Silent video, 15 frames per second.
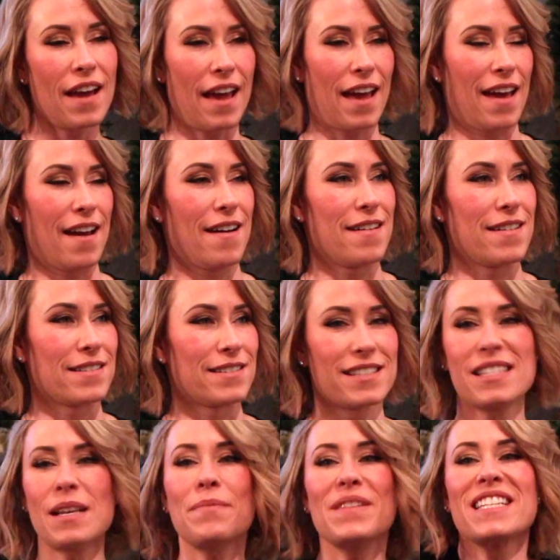and
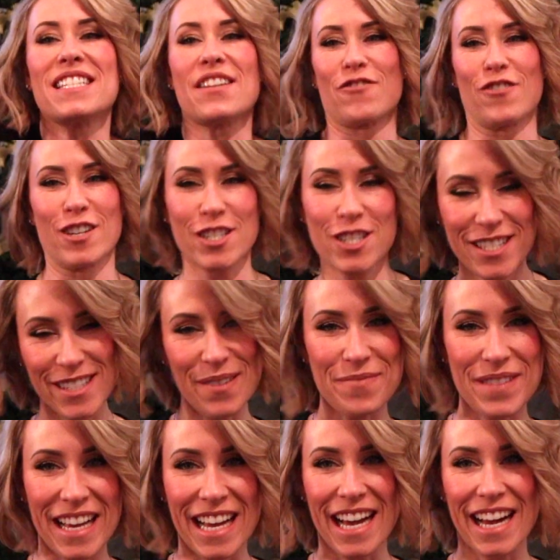something different, just
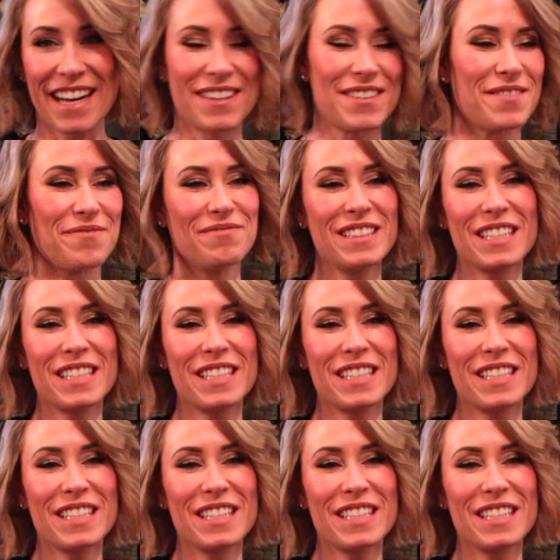something a